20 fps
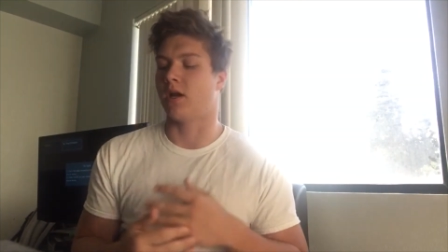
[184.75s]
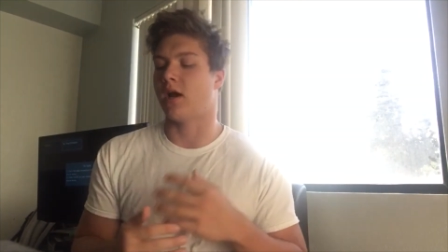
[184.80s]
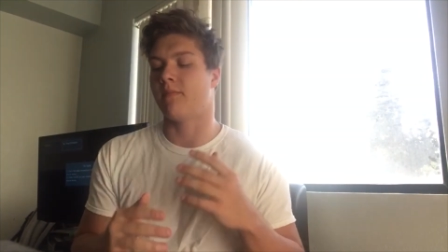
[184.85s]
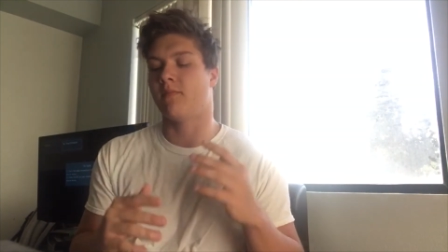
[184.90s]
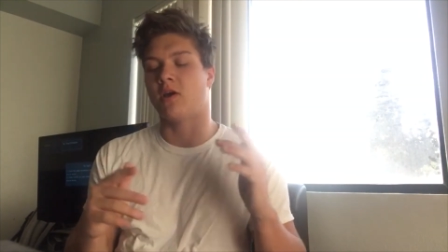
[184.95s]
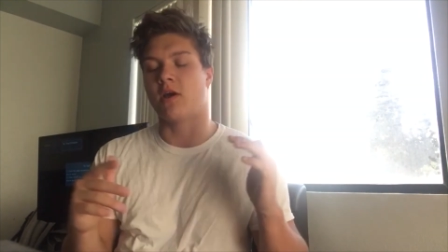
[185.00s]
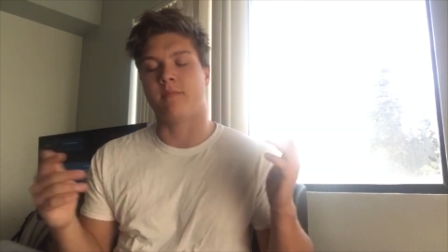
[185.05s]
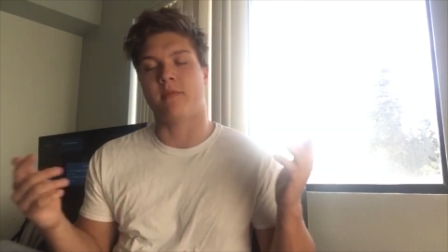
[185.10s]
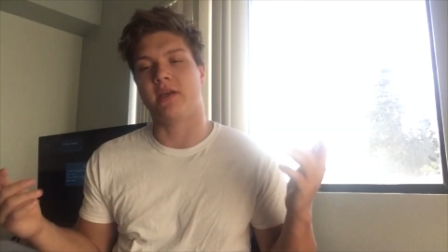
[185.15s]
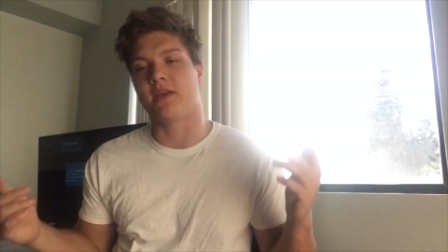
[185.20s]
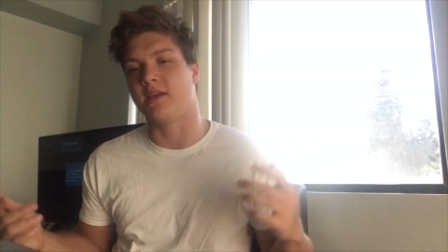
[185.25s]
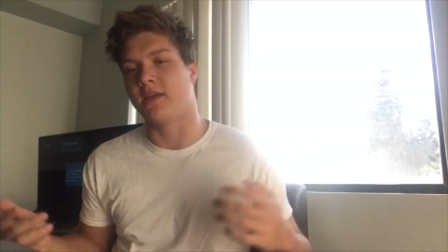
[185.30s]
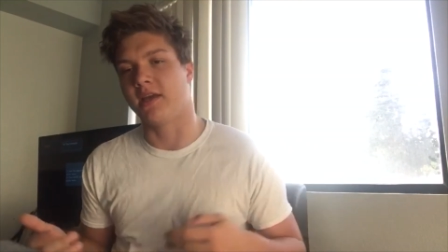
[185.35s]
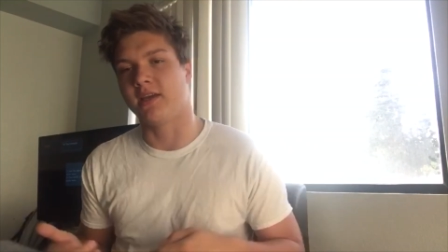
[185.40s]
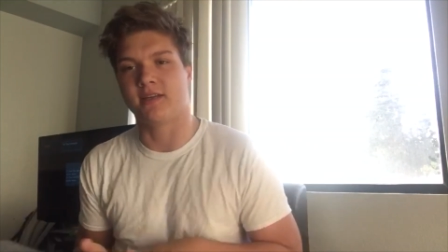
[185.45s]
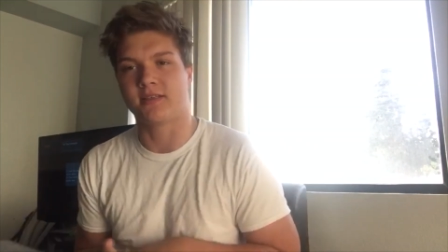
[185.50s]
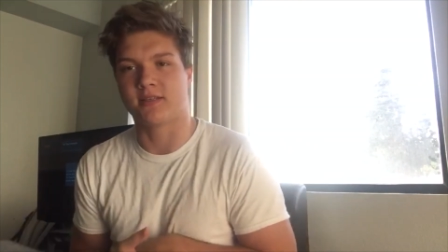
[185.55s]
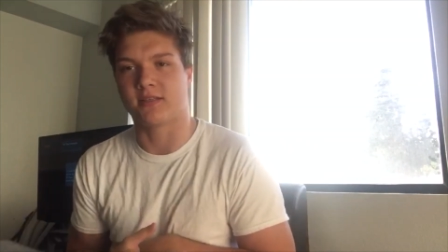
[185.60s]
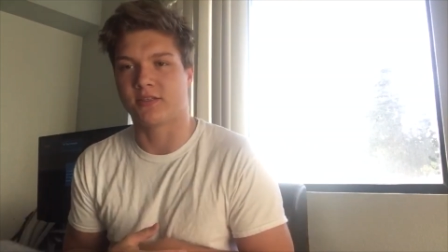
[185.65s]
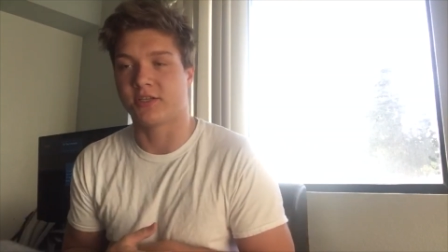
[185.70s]
I'm not making
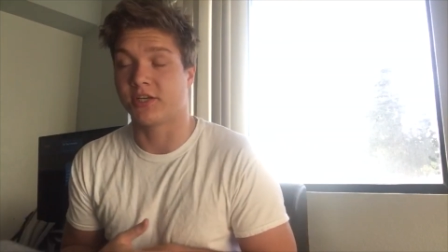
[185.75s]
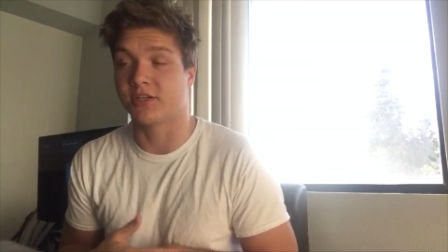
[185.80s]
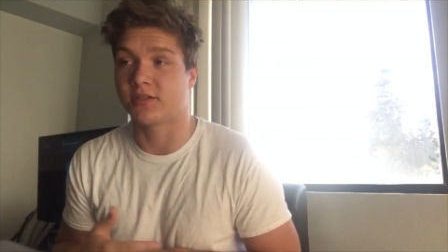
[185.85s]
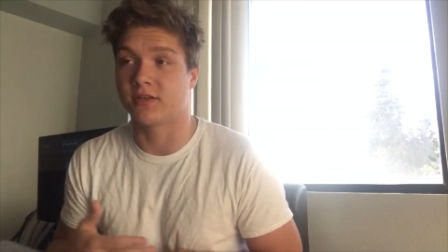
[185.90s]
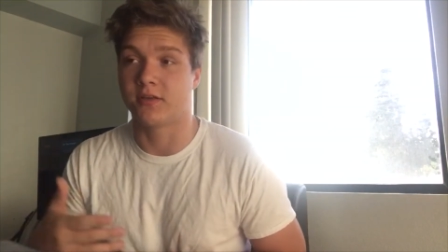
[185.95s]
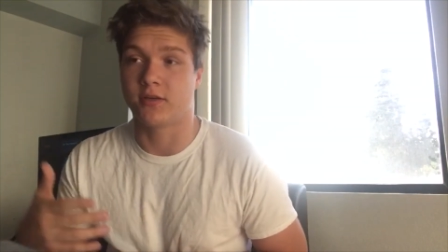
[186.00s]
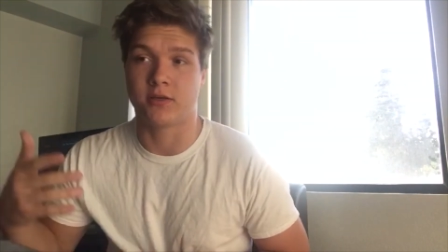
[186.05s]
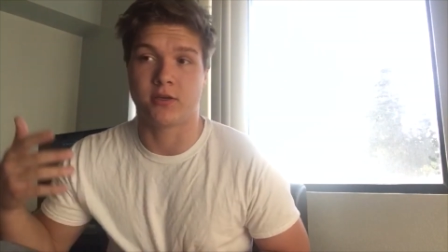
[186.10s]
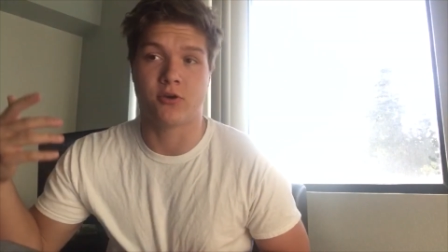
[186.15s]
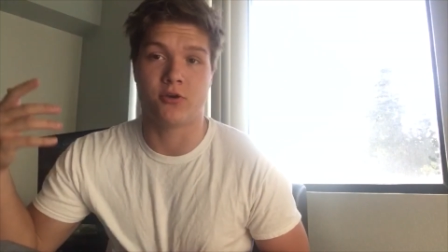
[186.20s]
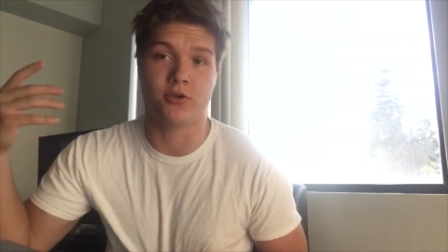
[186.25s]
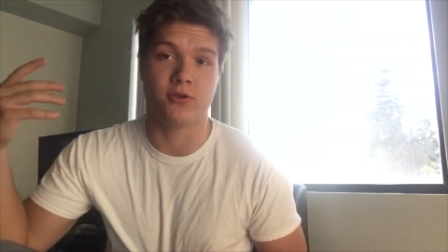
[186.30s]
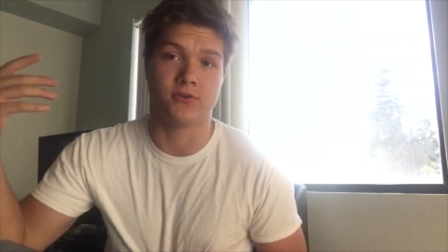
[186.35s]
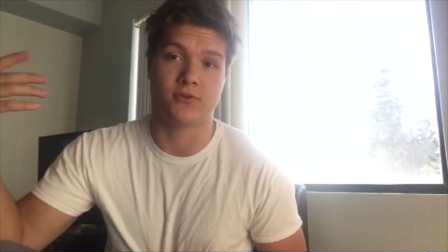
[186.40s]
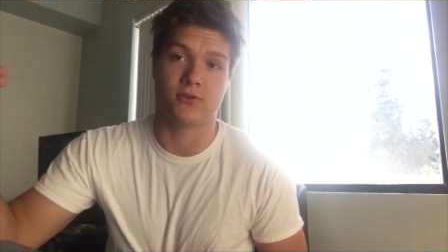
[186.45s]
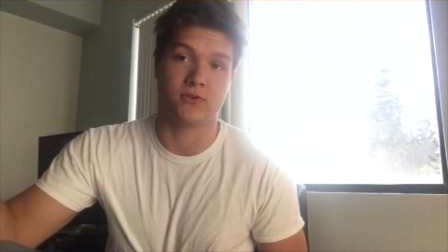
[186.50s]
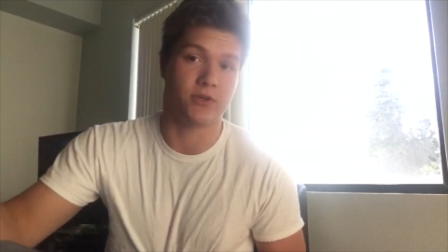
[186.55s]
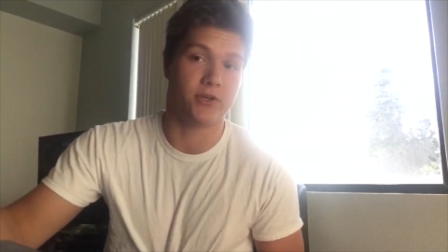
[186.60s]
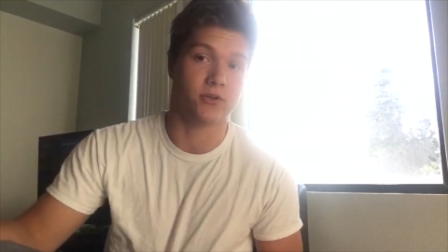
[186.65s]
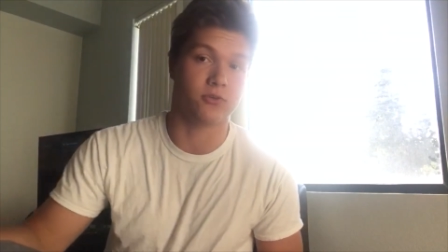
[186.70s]
any suggestion to go
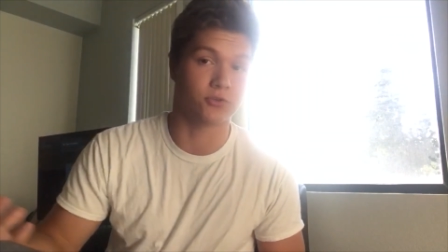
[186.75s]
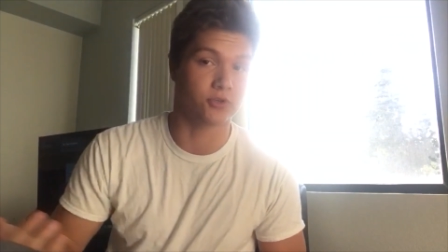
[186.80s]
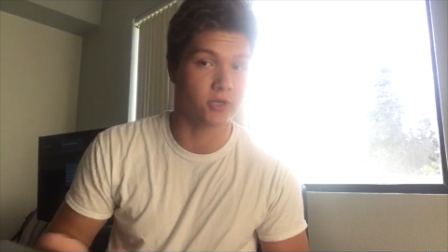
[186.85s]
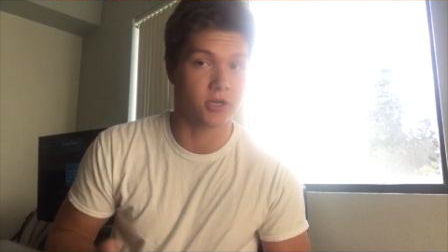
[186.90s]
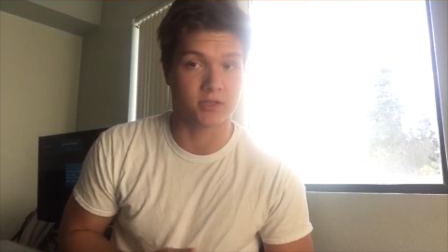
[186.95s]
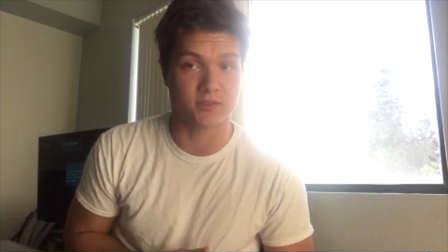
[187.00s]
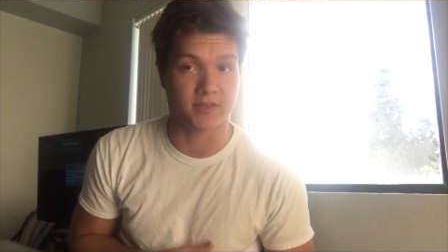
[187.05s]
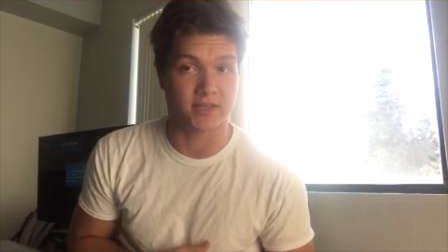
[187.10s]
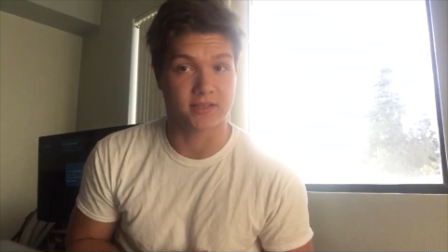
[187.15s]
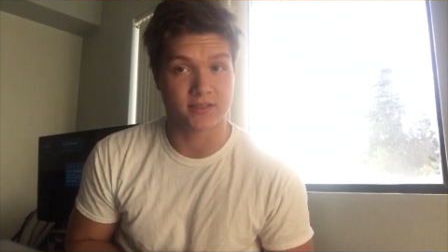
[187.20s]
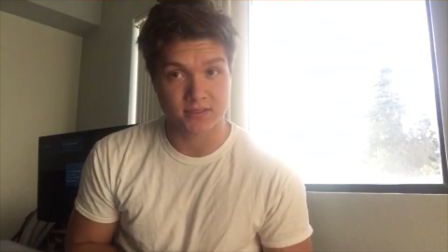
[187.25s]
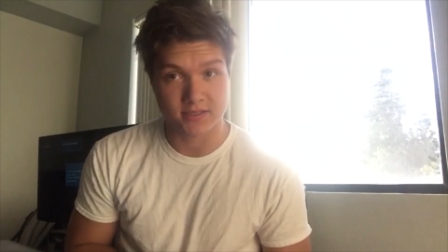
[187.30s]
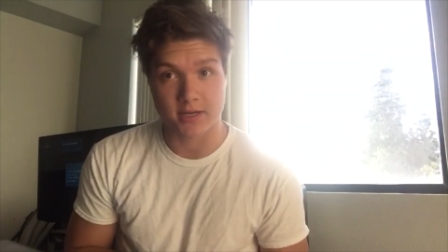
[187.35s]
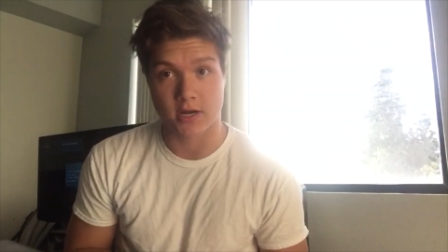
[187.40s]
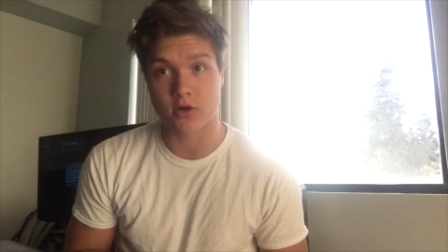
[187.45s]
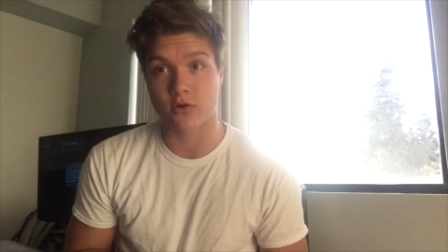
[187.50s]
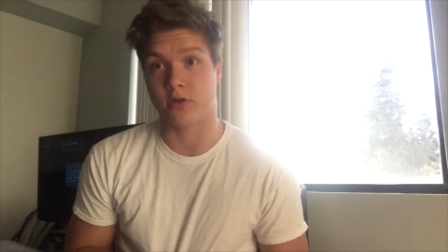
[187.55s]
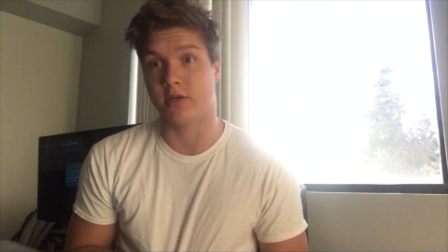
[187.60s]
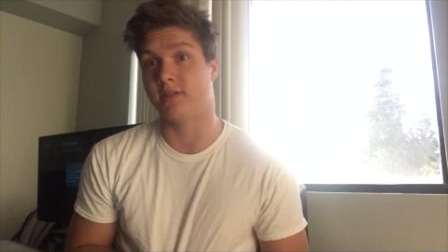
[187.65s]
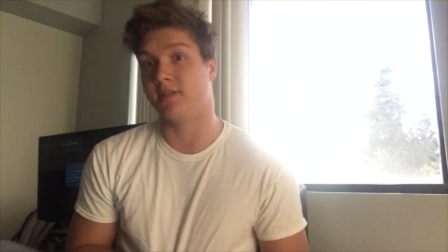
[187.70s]
use illegal drugs like
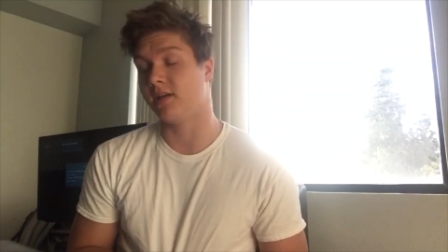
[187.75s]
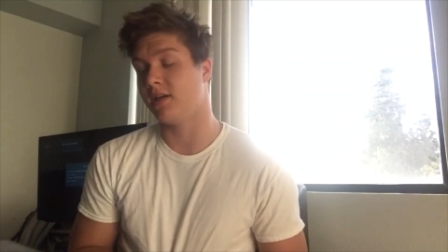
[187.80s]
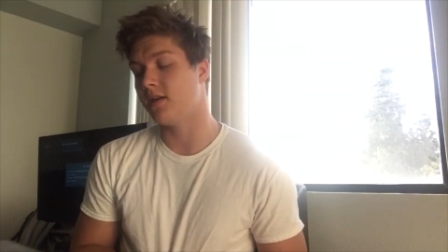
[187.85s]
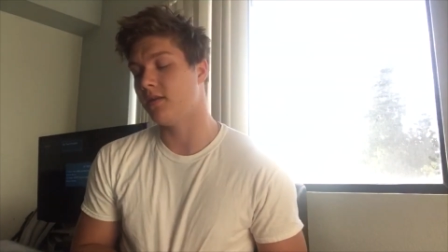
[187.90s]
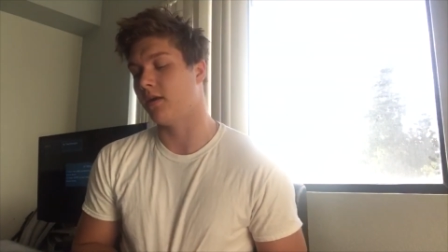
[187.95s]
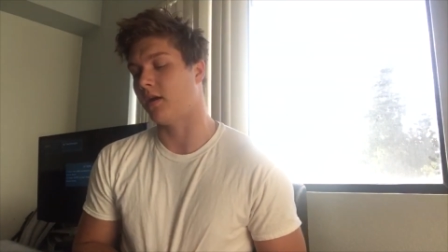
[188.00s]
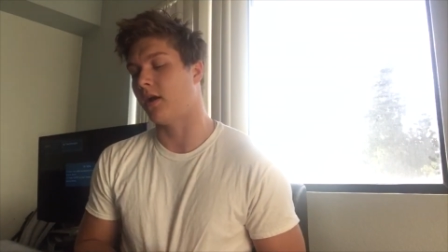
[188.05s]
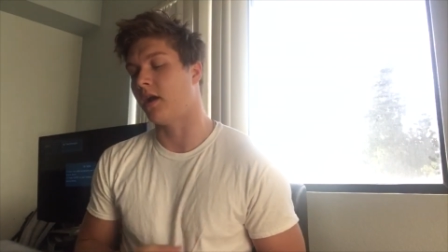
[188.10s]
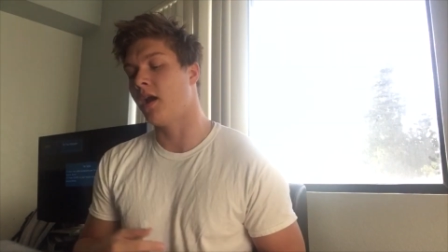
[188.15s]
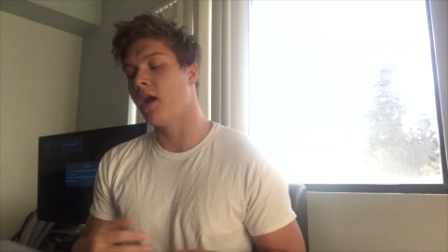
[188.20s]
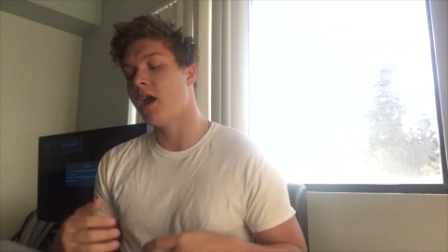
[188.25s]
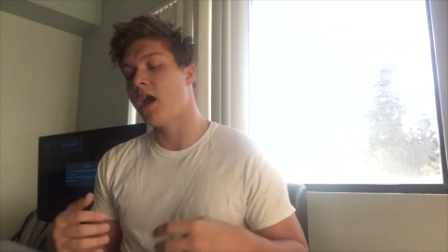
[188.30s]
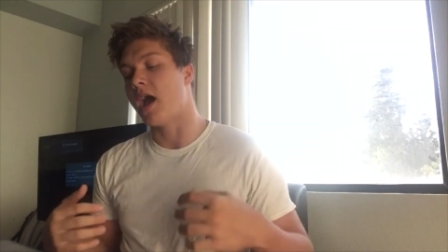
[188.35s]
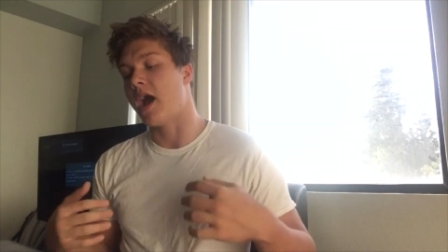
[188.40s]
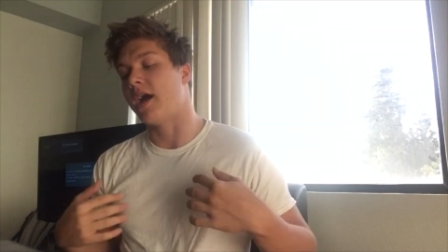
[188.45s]
steroids either.